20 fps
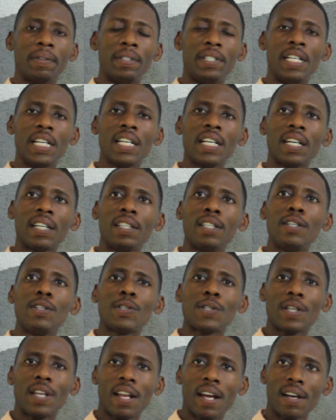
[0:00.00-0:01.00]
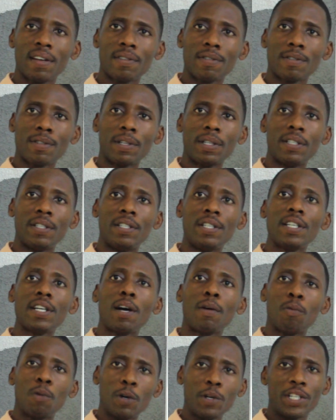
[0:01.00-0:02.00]
Dear listeners and dear
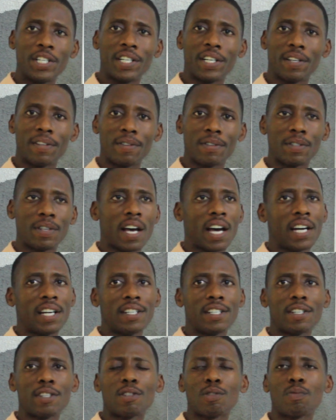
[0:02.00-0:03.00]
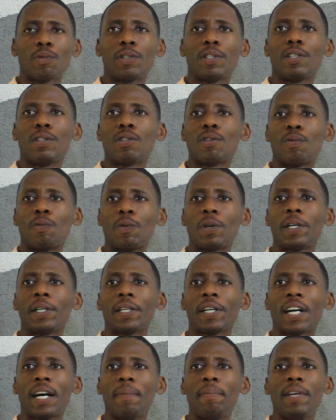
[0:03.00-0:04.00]
watchers, I just want to
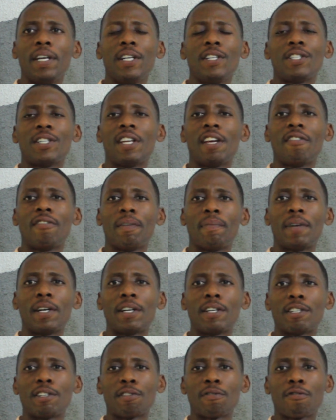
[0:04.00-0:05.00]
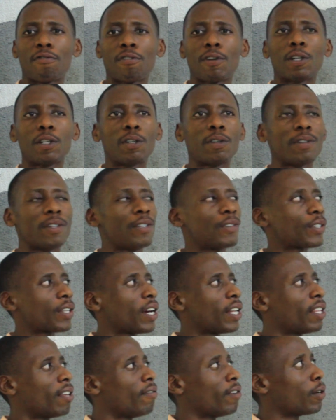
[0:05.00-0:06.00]
welcome each and everybody to follow this
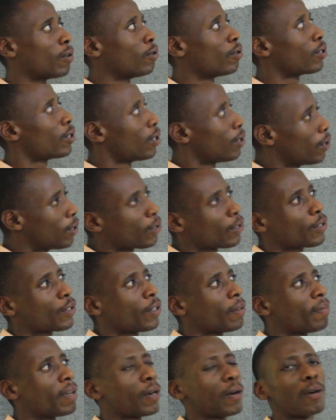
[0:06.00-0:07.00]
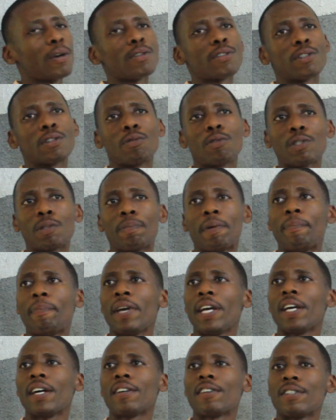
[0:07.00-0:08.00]
kind of a good lesson, because it was
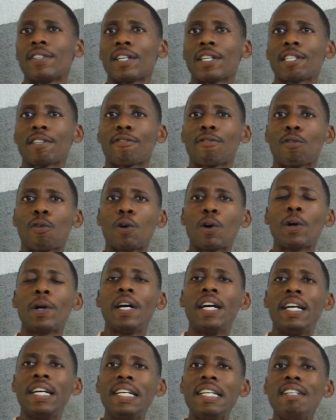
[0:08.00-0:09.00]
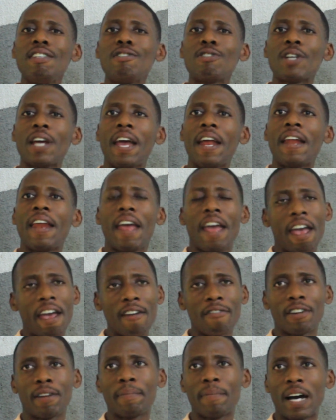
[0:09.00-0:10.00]
prepared just for each and
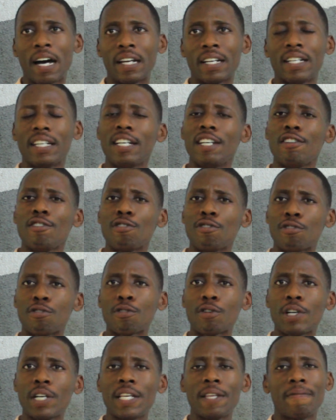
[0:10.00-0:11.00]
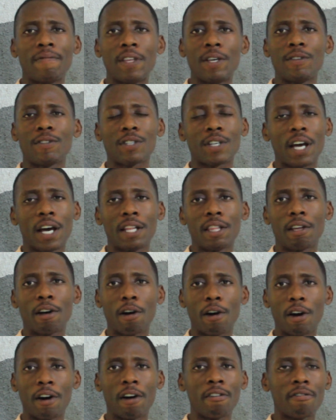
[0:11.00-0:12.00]
everybody. Enjoy this kind
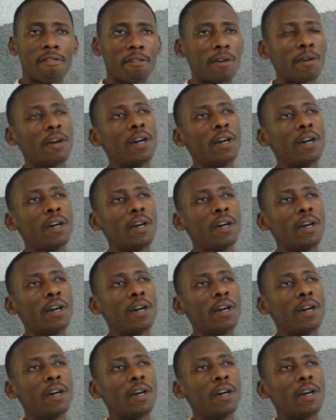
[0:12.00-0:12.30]
of